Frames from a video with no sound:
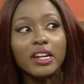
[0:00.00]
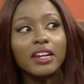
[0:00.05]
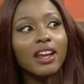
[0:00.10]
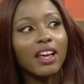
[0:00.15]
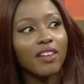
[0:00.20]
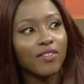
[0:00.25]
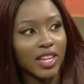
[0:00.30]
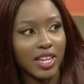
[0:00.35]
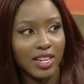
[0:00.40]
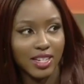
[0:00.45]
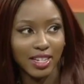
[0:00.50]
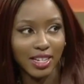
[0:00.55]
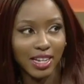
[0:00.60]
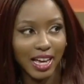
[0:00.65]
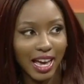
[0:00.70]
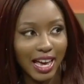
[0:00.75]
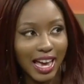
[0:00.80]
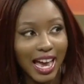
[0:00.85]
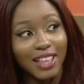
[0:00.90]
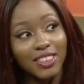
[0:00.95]
never hit a
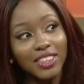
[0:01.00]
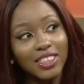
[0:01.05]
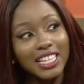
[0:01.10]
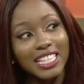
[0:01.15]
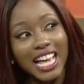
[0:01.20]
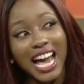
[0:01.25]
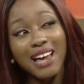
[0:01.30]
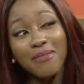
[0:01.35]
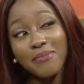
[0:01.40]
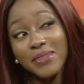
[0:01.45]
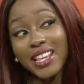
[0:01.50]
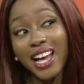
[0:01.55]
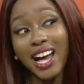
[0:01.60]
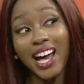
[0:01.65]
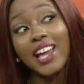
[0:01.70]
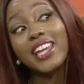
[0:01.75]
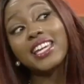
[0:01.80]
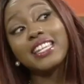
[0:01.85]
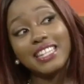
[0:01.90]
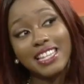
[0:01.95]
guy. I don't think I'm
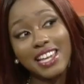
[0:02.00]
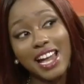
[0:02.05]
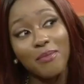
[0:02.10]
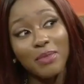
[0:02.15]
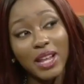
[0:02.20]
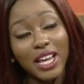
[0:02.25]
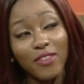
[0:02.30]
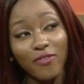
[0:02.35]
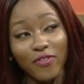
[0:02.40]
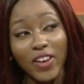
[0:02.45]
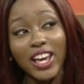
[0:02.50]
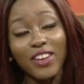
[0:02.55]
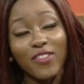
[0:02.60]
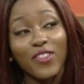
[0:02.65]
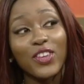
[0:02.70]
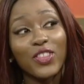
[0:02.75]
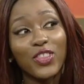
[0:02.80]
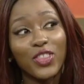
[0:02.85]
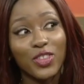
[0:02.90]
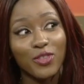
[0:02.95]
tiny. I'm like
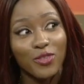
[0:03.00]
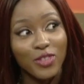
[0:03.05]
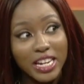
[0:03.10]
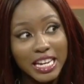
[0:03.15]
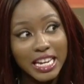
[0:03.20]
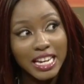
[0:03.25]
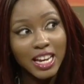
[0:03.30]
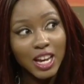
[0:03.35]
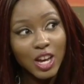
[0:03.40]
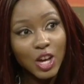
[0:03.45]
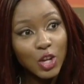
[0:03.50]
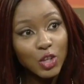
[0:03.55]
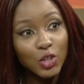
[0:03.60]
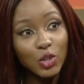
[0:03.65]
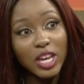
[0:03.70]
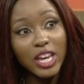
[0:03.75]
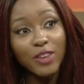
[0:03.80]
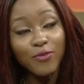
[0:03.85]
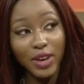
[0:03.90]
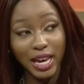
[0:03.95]
5'3". So
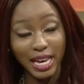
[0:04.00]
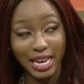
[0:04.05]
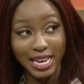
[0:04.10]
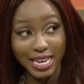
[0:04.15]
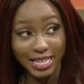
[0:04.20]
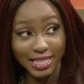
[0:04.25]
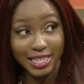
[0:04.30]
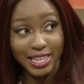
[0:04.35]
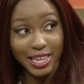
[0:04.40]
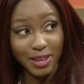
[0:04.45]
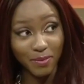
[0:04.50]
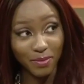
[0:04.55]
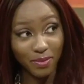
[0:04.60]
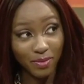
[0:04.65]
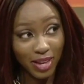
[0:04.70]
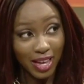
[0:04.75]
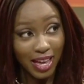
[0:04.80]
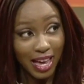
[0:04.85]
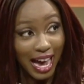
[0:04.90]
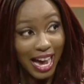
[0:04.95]
if I hit
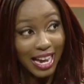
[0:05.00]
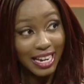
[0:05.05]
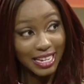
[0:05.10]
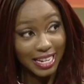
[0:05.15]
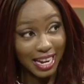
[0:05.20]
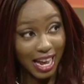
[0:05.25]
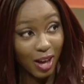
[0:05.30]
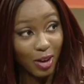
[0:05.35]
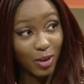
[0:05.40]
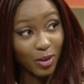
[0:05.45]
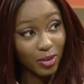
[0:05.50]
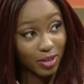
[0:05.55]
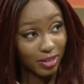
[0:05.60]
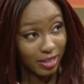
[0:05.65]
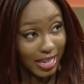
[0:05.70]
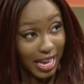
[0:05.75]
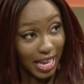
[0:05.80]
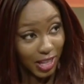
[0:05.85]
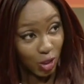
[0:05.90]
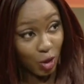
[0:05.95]
him and he now
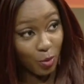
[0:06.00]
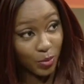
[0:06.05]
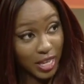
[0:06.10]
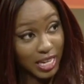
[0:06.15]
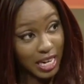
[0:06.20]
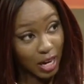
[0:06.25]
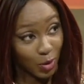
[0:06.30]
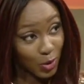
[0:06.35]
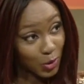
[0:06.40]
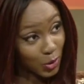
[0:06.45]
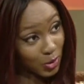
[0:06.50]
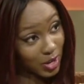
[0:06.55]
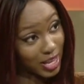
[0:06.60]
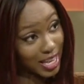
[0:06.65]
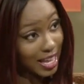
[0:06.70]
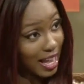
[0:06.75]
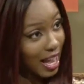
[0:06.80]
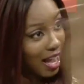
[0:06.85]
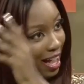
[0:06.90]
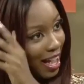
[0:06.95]
gets upset and wants to
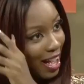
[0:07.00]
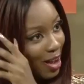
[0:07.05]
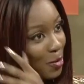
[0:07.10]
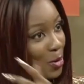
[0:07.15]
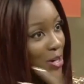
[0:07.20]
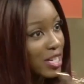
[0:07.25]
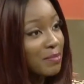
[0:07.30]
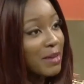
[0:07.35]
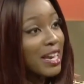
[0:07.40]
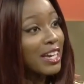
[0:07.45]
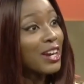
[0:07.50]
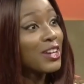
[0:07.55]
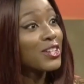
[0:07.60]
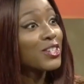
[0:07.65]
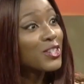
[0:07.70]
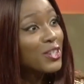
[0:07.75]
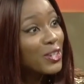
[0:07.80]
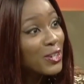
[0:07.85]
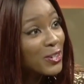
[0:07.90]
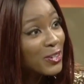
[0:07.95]
hit, what am I going
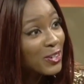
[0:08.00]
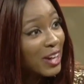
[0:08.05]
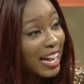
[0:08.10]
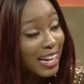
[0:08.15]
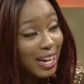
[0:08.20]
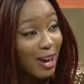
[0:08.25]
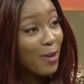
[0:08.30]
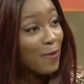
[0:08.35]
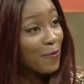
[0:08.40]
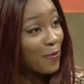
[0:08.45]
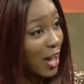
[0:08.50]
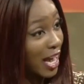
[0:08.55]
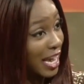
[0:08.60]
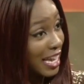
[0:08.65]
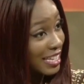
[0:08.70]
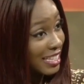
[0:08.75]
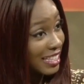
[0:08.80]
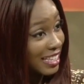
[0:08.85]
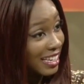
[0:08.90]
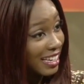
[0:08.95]
to do? I can't
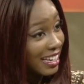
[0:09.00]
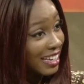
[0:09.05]
fight.